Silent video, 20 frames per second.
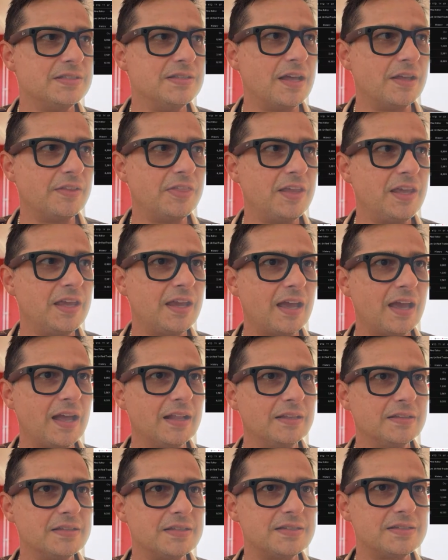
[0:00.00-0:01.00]
nothing
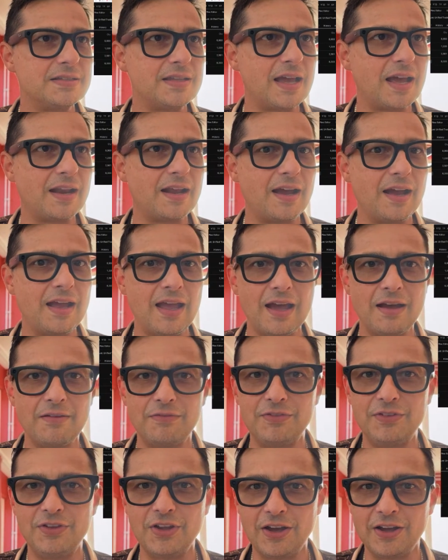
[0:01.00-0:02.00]
else that I
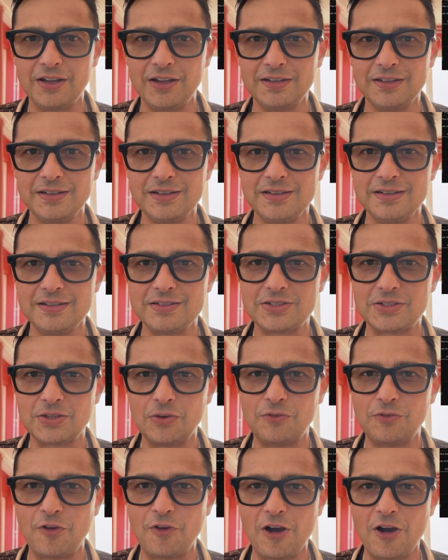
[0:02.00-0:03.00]
have done so
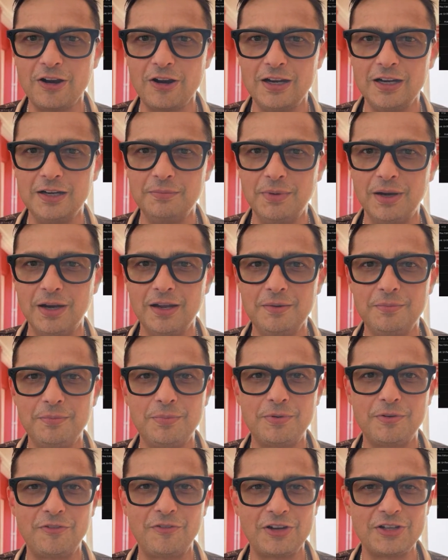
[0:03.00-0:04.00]
far in my
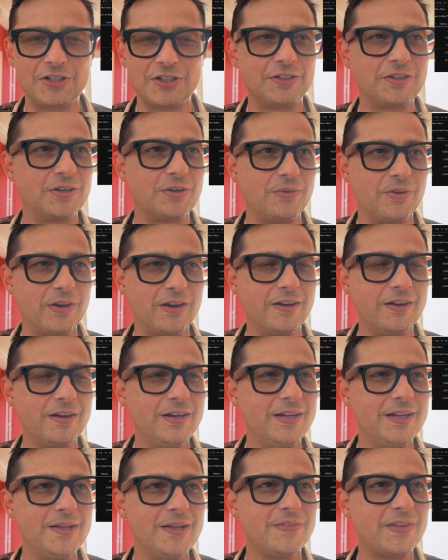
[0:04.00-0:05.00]
professional career
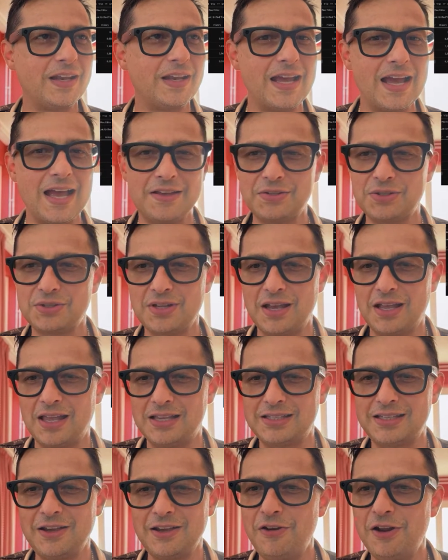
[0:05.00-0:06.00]
that
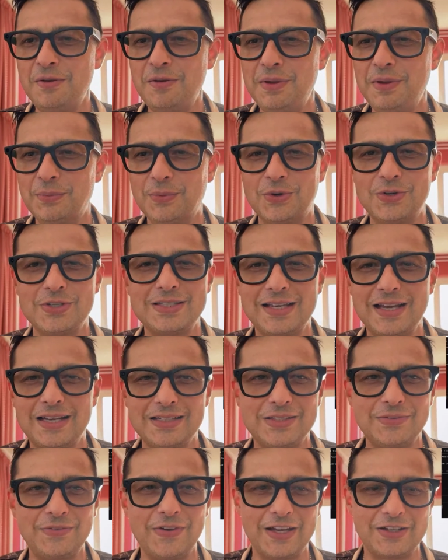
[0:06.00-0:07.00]
has given me more
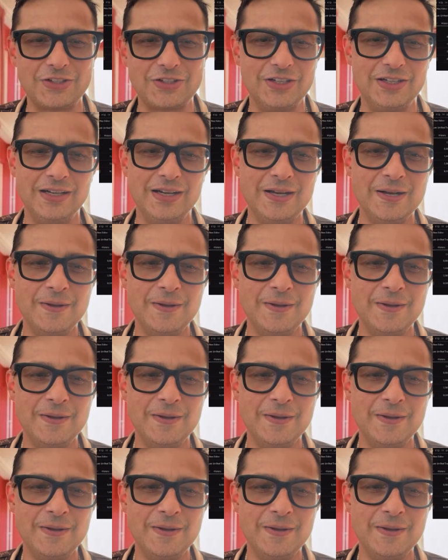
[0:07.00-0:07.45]
satisfaction.